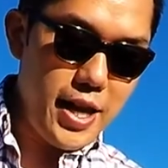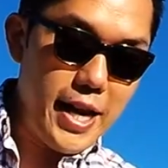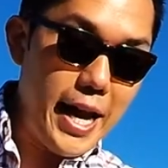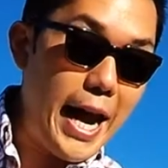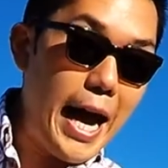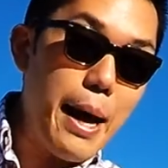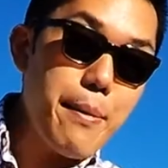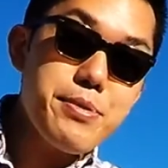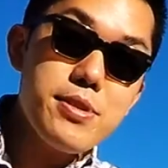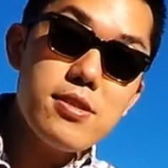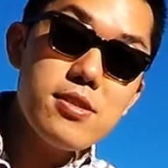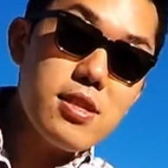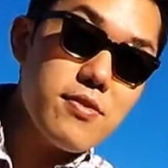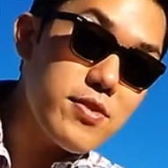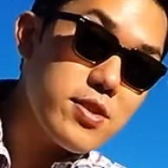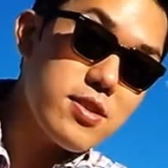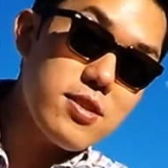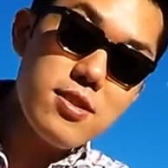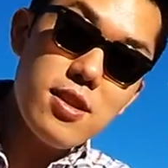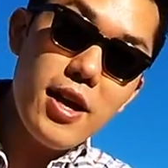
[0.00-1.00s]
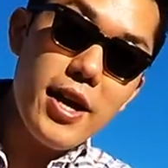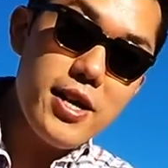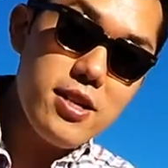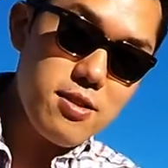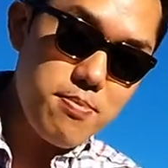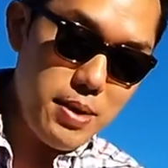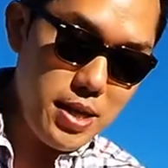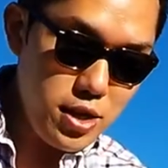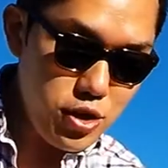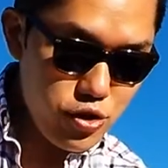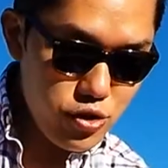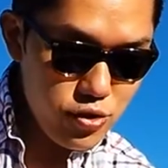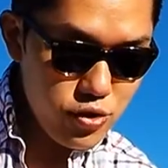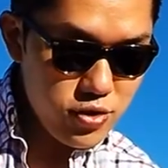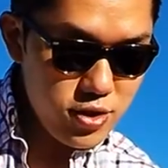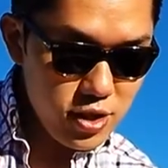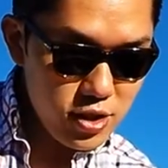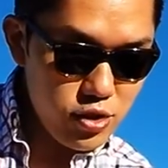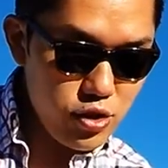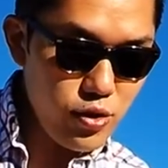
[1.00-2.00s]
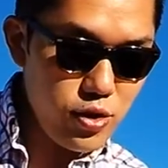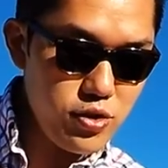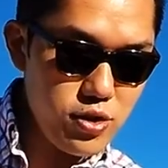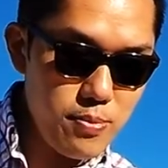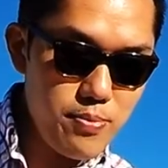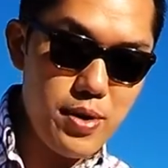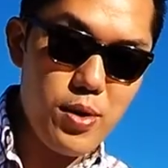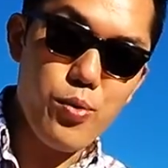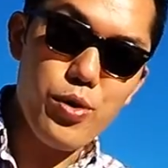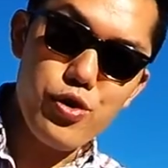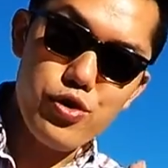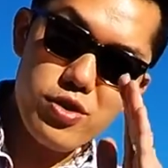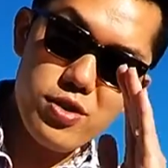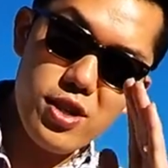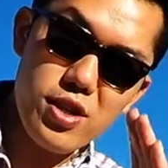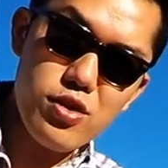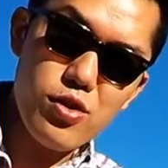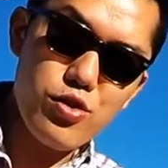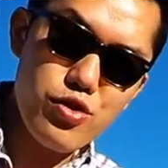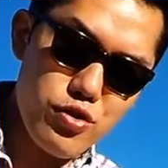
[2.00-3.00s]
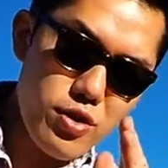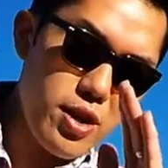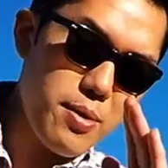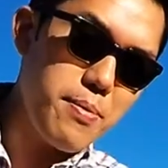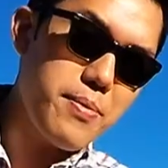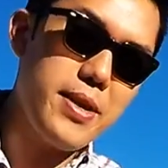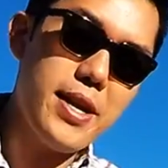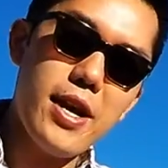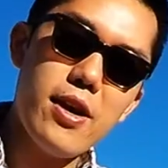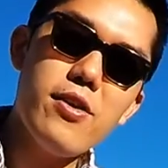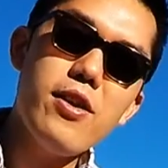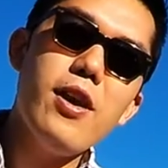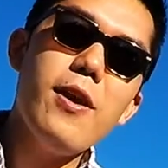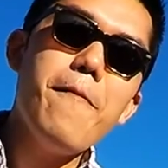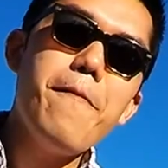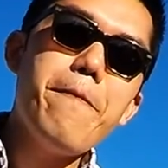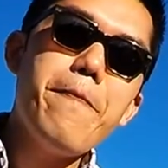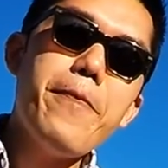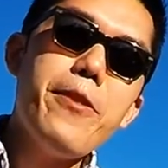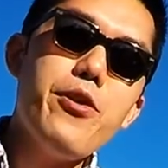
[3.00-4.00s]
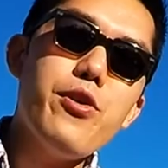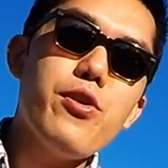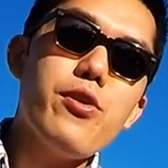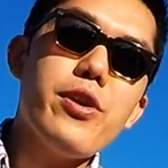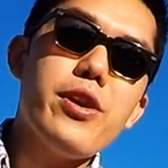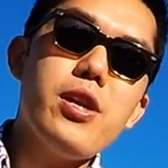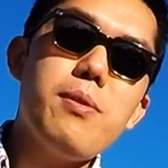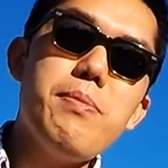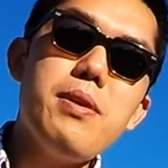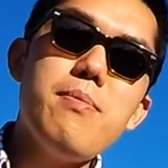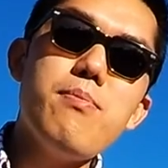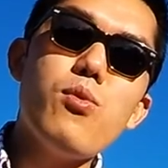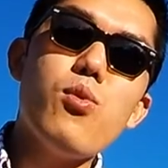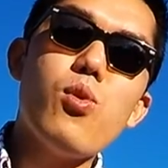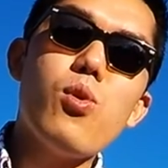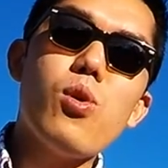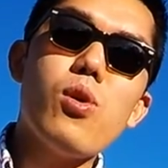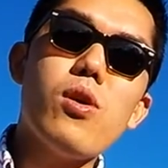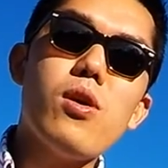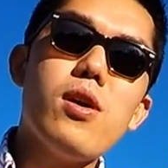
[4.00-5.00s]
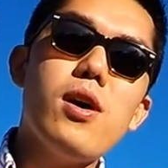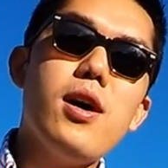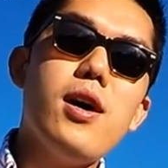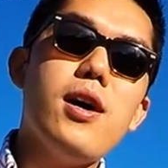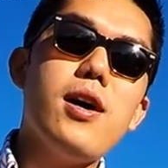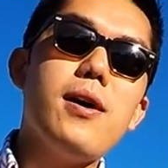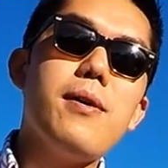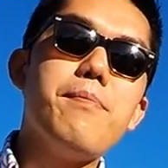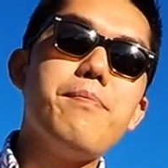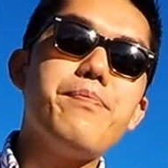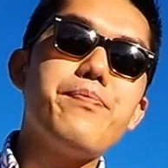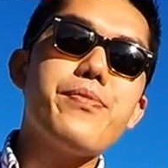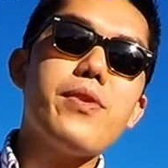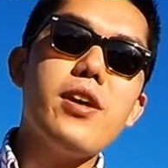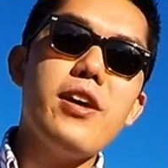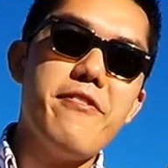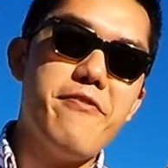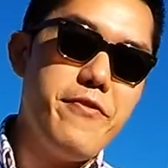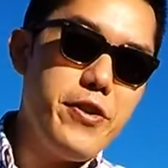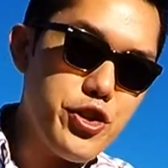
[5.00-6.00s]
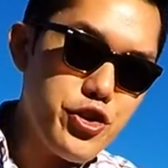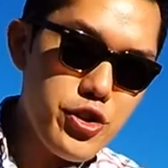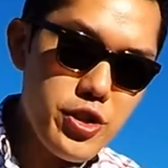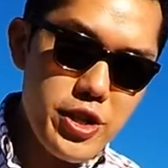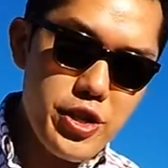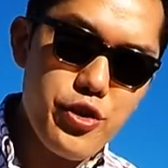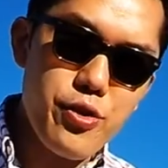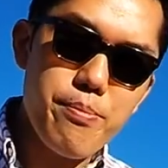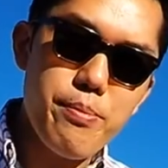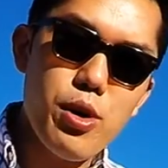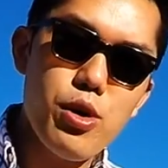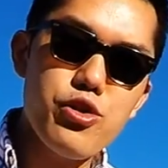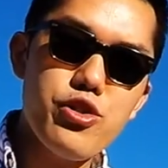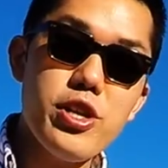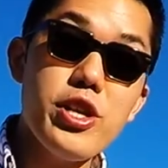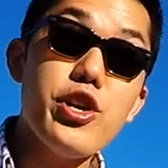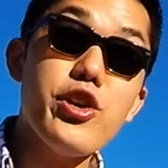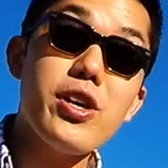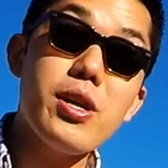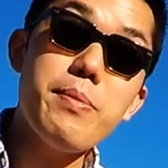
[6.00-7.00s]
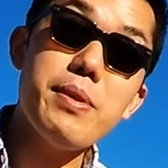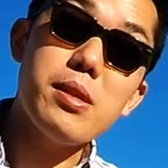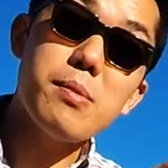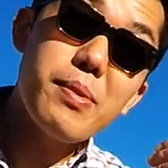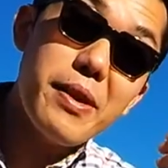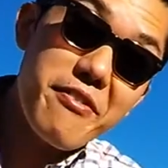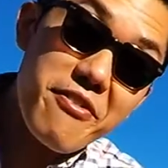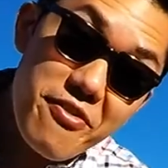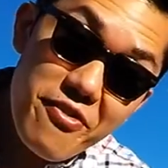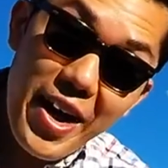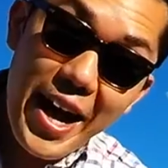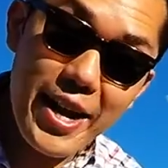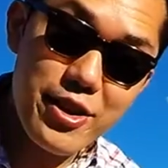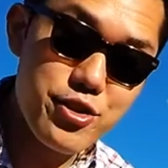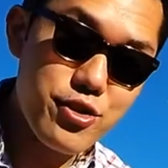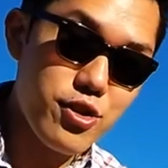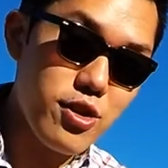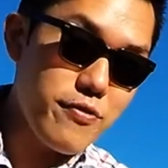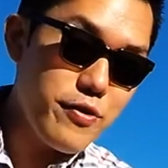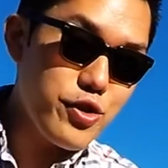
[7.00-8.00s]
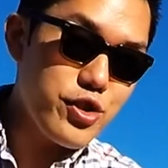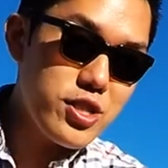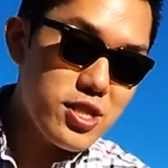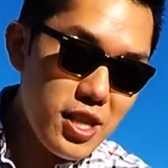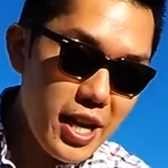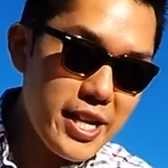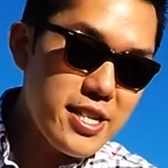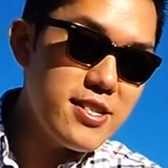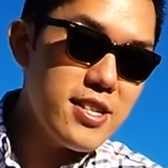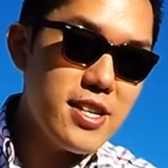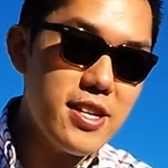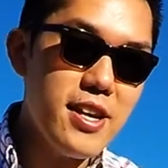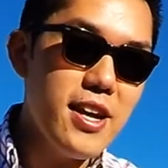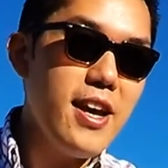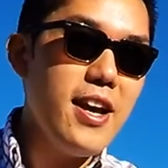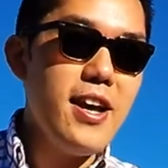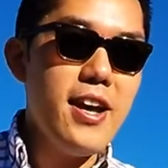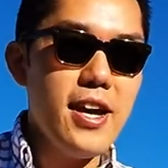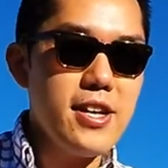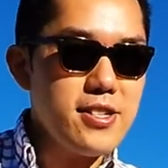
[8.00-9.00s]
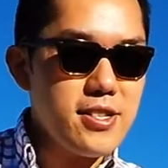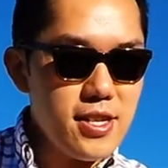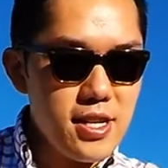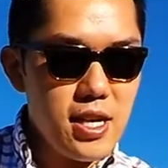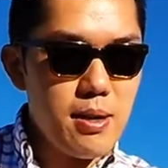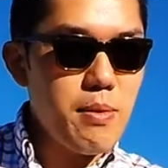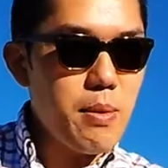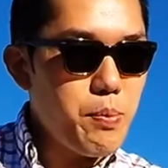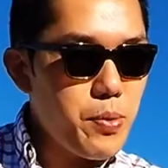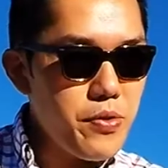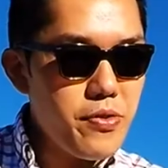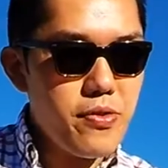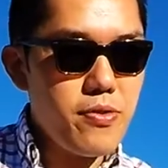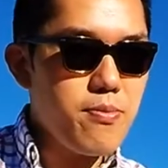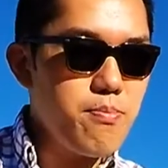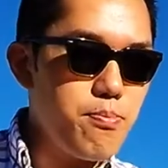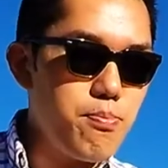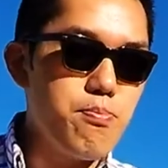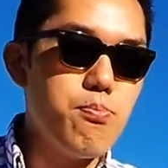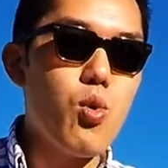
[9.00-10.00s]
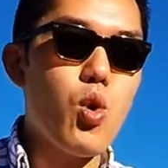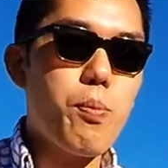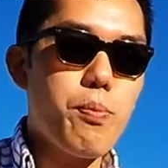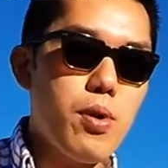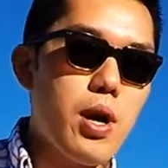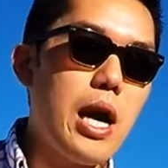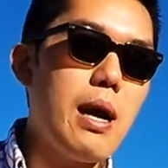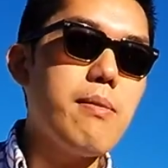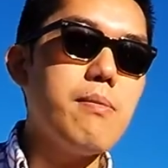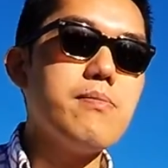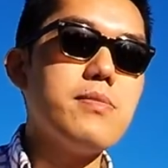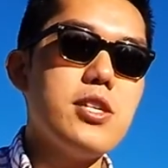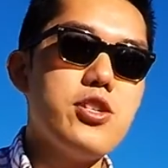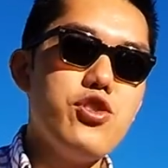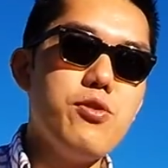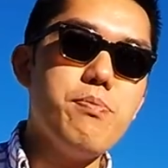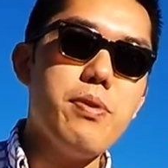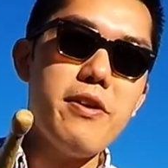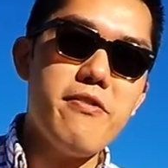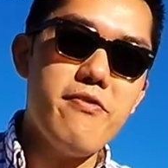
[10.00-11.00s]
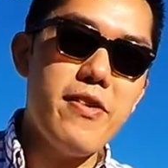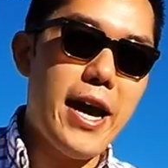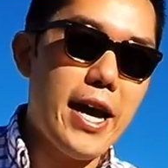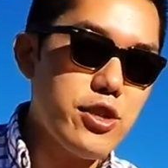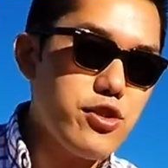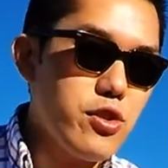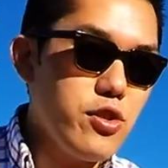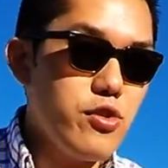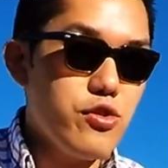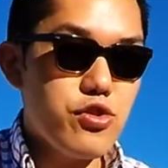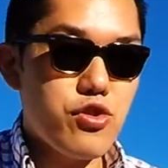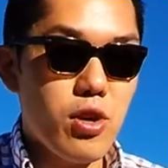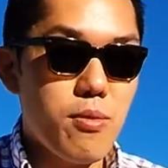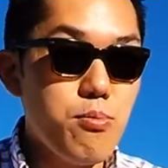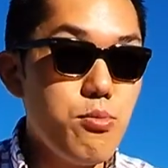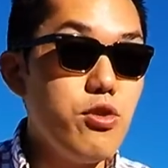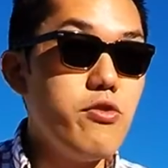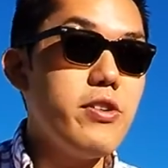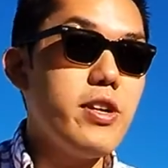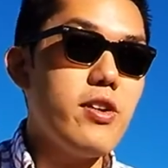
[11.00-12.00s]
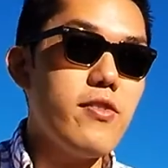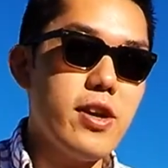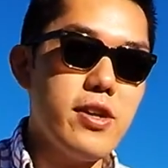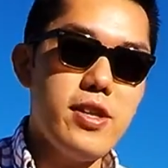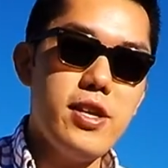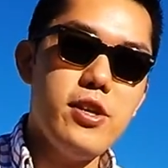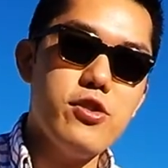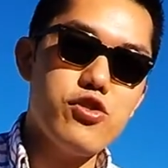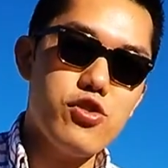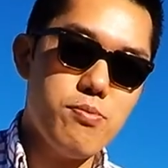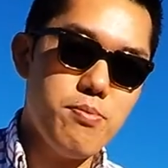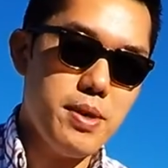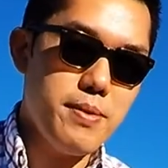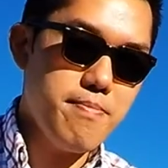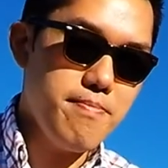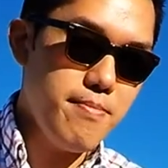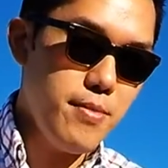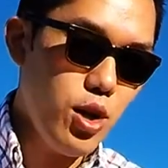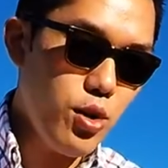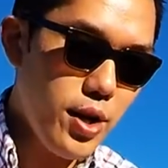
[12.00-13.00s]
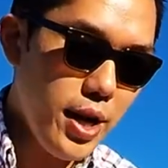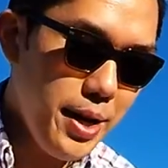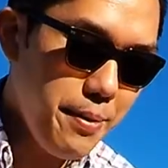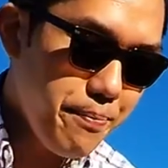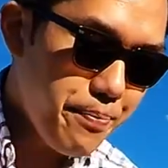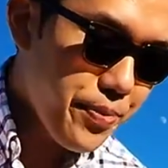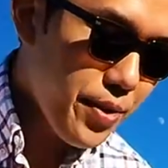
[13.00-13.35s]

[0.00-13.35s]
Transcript: absence of a slice, making sure your stick is going straight up and down. When your stick goes straight up and down, you're going to be more efficient in your motion. You're going to be able to play faster. If you're slicing, it's going to come up with more problems as you play faster and you start moving around the instrument. Okay?